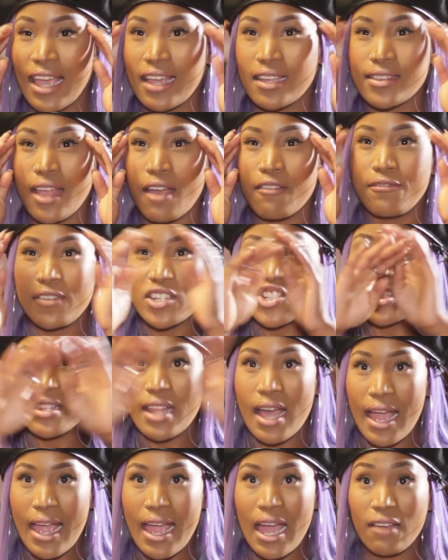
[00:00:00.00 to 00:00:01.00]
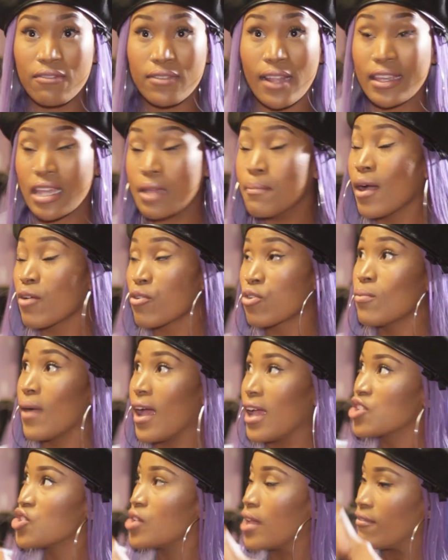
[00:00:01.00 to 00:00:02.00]
like, that vision that I have, like, in my
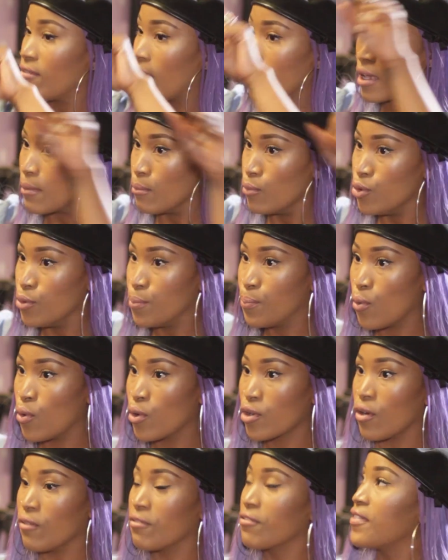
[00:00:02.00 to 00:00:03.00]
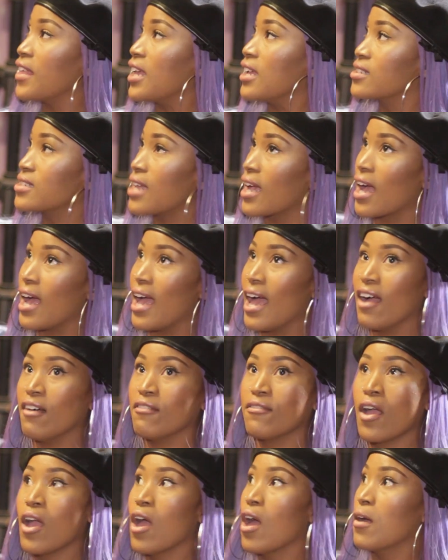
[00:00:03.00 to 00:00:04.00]
room, I actually have, like, a mood board of things. Like, I
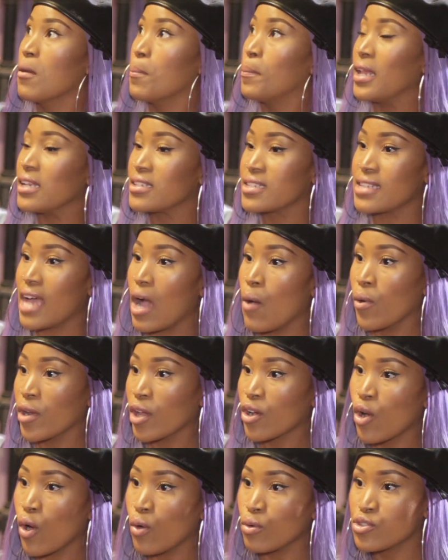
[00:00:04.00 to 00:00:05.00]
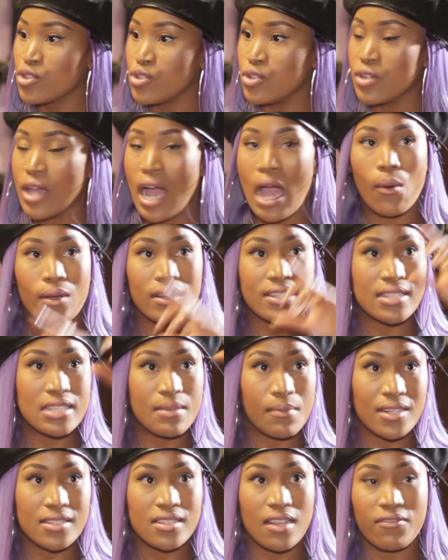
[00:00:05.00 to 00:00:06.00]
have places that I want to go to, how I
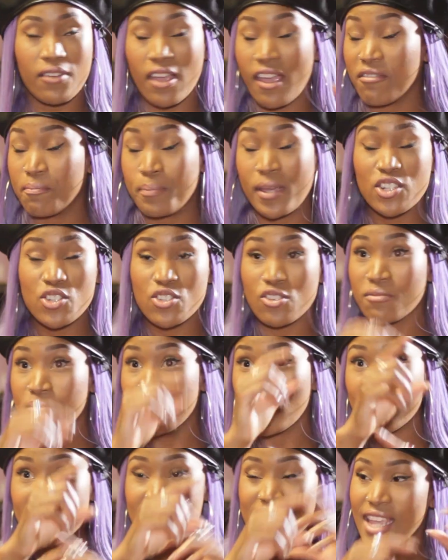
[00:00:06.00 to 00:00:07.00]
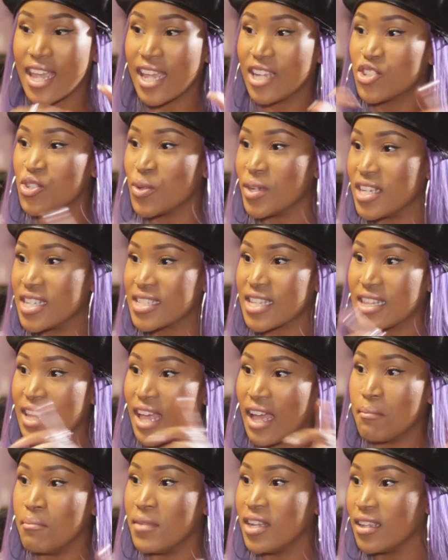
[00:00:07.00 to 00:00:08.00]
see myself. I have pictures of me on stage doing this
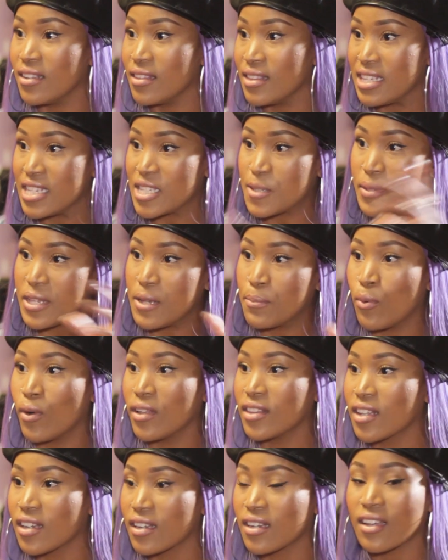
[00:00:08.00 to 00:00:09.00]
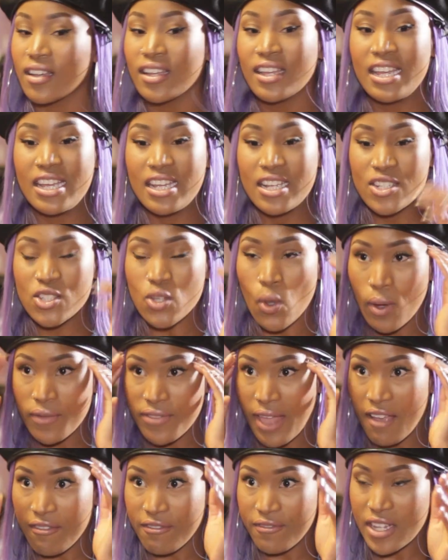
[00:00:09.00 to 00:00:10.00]
and that, meeting these people and da-da-da.
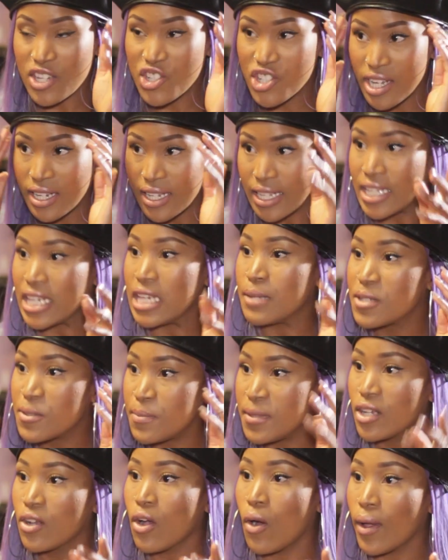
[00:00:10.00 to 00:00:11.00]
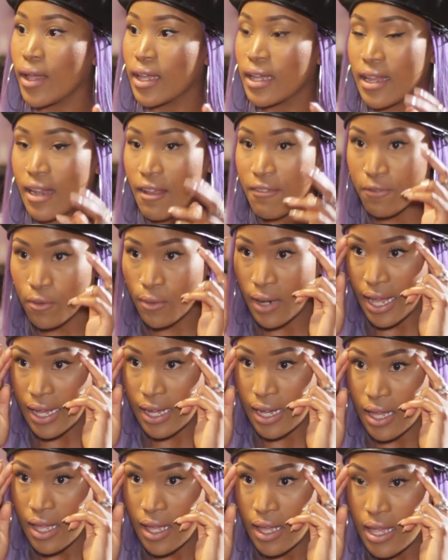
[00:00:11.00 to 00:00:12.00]
So that vision, it keeps me going. And I feel
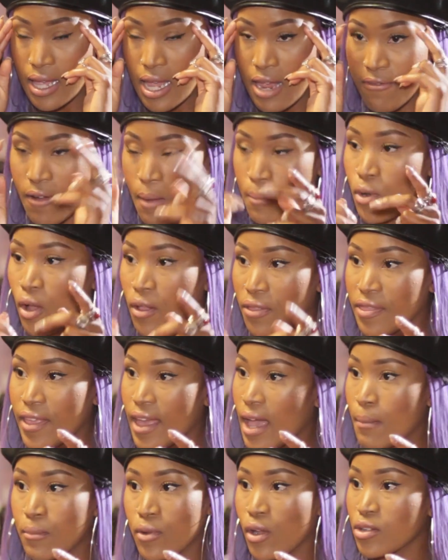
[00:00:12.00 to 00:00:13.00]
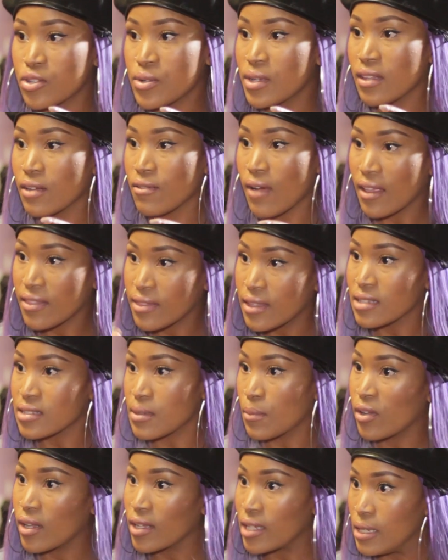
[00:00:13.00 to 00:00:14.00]
like if I'm not there, I'm not doing the right
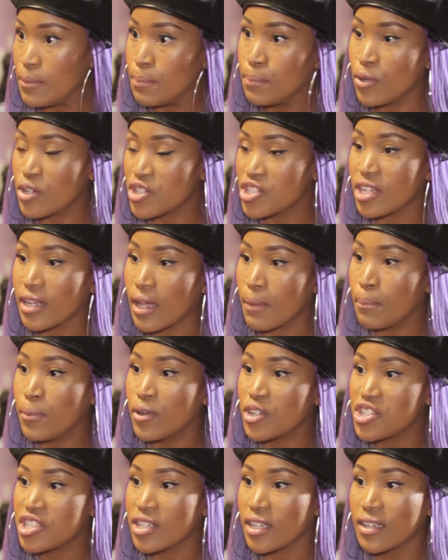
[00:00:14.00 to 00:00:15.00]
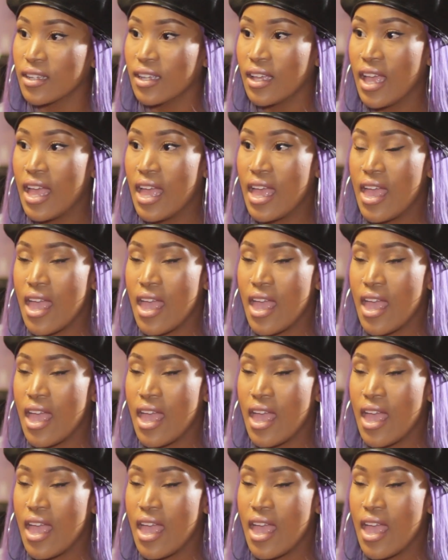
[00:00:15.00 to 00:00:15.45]
things. I'm going to keep pushing and pushing.